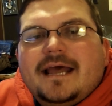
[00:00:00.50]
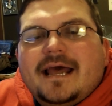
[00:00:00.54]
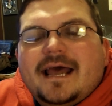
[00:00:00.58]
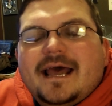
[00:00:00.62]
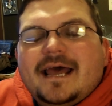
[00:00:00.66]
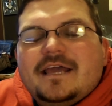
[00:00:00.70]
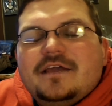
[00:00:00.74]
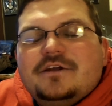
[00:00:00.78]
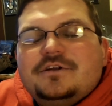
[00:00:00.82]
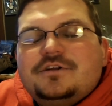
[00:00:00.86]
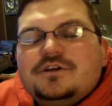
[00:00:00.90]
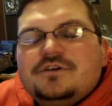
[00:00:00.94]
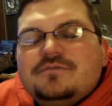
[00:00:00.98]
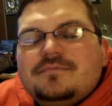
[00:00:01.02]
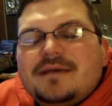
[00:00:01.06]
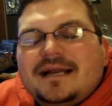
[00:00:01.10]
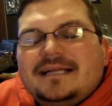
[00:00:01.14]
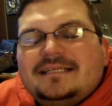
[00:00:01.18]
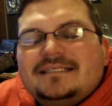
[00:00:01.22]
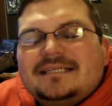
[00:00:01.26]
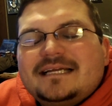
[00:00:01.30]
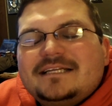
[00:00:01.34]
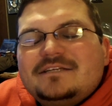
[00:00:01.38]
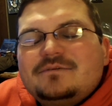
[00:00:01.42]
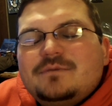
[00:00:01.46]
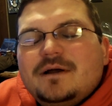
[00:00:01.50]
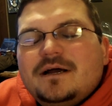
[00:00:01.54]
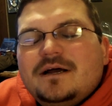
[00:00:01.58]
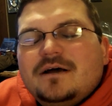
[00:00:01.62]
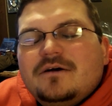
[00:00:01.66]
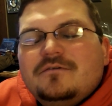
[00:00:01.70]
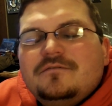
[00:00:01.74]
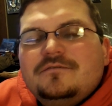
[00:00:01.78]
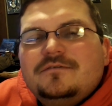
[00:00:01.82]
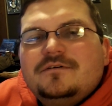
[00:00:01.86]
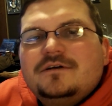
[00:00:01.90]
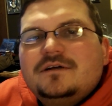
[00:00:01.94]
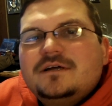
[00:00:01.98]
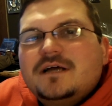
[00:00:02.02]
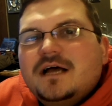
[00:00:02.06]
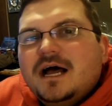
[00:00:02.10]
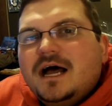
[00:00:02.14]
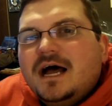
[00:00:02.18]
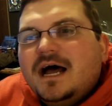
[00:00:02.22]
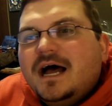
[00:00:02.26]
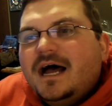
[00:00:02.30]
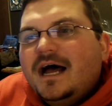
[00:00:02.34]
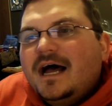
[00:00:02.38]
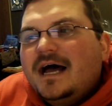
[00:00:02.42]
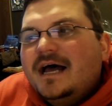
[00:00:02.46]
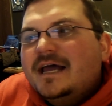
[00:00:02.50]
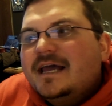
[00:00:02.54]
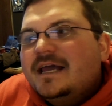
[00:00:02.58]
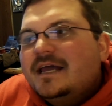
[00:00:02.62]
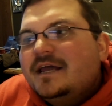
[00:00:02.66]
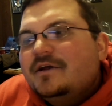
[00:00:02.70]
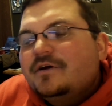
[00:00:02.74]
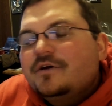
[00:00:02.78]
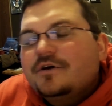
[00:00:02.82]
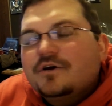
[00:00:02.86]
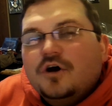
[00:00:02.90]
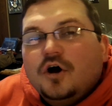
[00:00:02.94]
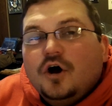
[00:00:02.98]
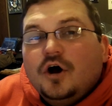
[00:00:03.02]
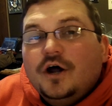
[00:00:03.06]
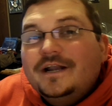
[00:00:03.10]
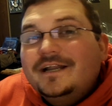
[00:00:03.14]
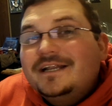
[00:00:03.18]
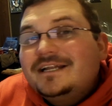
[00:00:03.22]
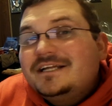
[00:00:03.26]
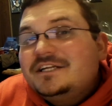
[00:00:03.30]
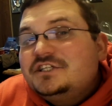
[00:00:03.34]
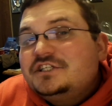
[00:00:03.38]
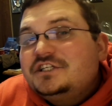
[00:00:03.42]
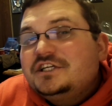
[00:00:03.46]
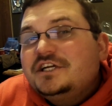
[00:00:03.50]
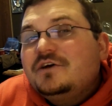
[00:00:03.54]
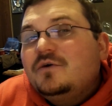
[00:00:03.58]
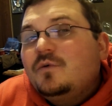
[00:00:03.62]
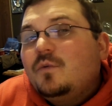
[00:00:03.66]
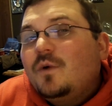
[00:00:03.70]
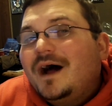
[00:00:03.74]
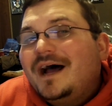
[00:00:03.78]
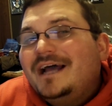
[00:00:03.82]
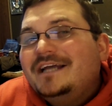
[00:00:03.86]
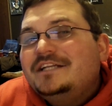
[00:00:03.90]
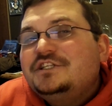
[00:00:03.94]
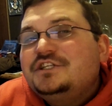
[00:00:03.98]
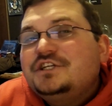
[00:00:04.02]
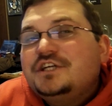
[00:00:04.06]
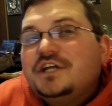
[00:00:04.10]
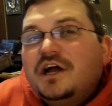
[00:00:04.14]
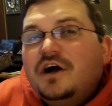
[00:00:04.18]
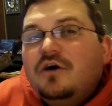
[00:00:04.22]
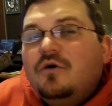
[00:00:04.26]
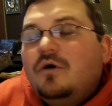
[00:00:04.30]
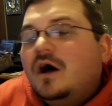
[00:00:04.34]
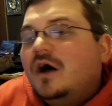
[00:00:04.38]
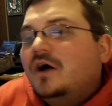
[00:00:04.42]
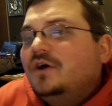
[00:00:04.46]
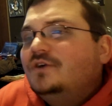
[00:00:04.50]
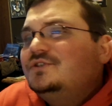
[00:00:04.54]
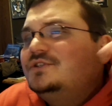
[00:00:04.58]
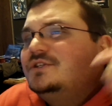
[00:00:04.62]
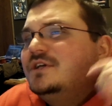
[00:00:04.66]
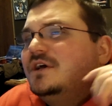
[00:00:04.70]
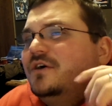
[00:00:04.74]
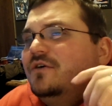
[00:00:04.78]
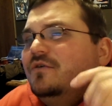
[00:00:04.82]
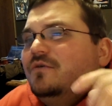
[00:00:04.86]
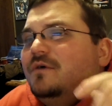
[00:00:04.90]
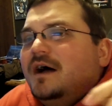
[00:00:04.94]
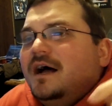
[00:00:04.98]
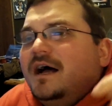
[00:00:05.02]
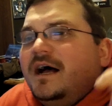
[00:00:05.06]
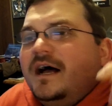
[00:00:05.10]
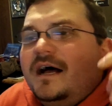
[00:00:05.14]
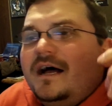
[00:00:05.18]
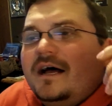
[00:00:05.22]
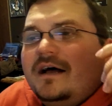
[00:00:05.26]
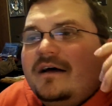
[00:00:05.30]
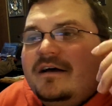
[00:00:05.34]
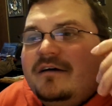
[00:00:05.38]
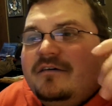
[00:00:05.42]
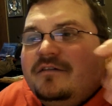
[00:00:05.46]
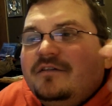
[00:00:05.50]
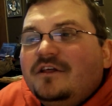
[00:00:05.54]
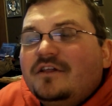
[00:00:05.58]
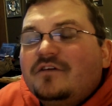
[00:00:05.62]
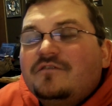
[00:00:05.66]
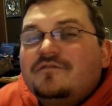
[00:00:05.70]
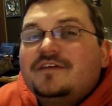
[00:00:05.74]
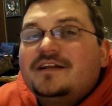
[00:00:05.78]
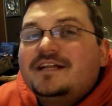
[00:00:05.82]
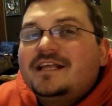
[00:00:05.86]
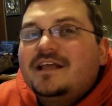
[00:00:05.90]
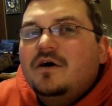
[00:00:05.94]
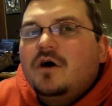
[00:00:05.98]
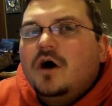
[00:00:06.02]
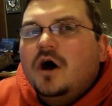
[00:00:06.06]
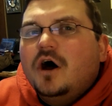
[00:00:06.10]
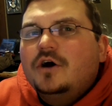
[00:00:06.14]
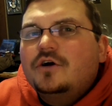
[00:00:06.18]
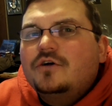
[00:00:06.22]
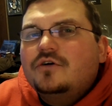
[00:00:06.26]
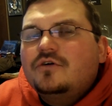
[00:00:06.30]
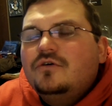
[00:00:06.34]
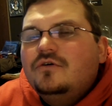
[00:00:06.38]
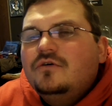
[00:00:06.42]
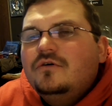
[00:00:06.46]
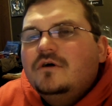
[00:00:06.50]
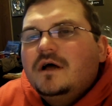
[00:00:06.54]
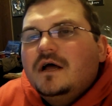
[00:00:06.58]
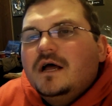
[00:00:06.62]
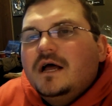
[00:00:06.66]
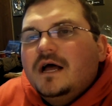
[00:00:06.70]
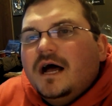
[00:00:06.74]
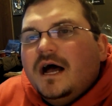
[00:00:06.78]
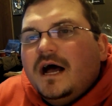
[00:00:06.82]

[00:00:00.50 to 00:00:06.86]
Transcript: Hey YouTube, Matty's A12 here on legit YuGiOh also, another video article.